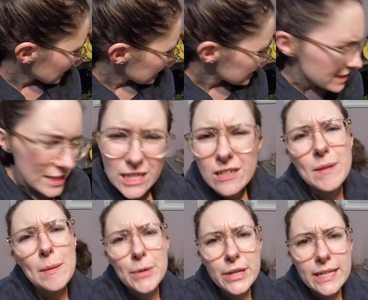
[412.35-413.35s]
just to
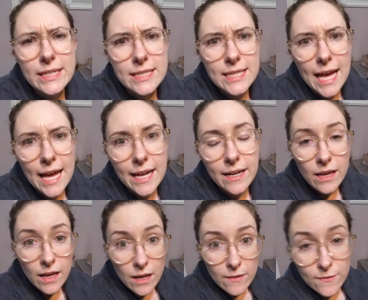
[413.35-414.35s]
remember is that
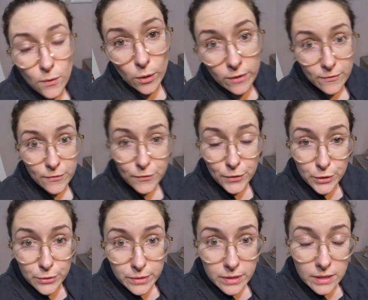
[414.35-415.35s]
for
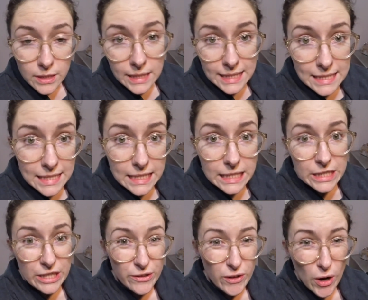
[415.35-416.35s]
fruit seeds
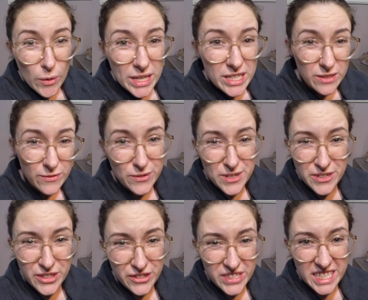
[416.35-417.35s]
to grow into fruit
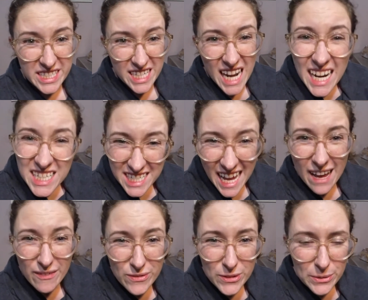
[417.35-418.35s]
trees that actually
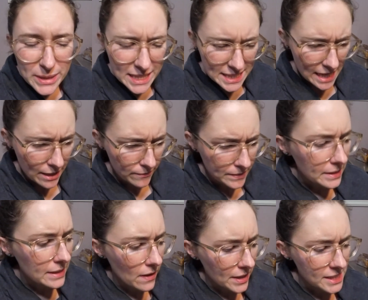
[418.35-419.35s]
have fruit can take a really
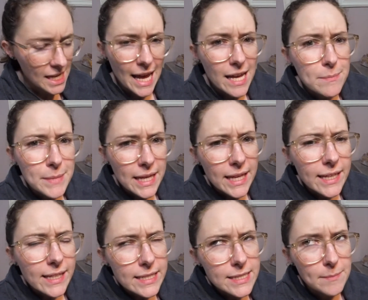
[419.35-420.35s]
long time,
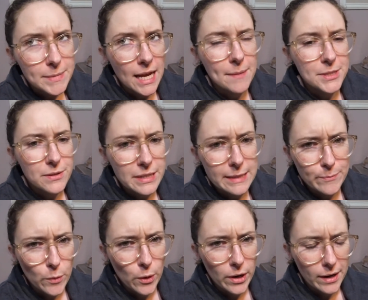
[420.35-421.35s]
and sometimes you need
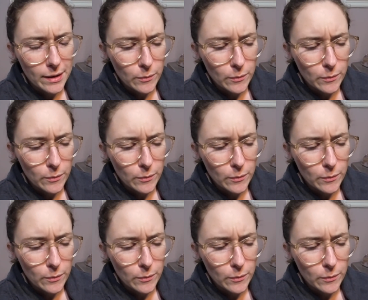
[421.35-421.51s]
more